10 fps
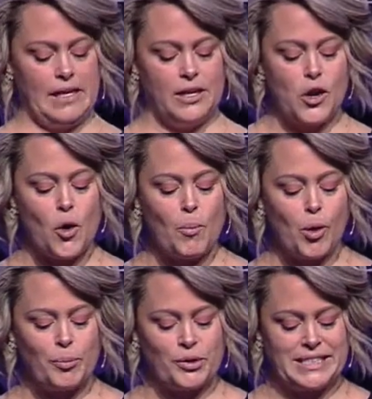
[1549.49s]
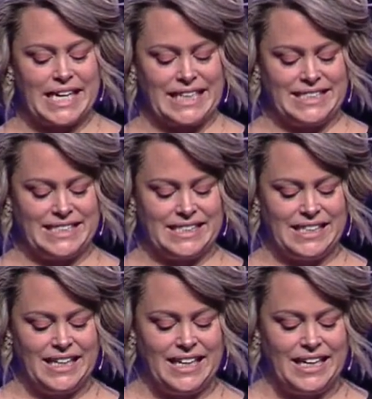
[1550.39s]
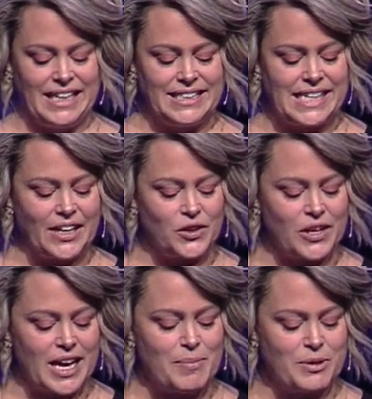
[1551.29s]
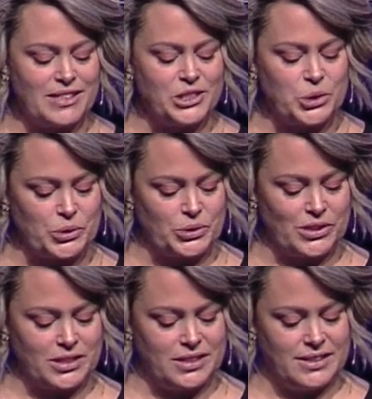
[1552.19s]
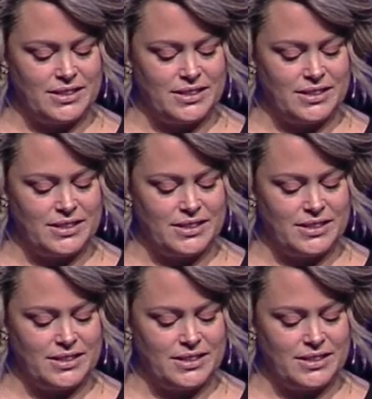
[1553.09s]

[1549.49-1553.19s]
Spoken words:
No more pretense. Tell your neighbor the truth.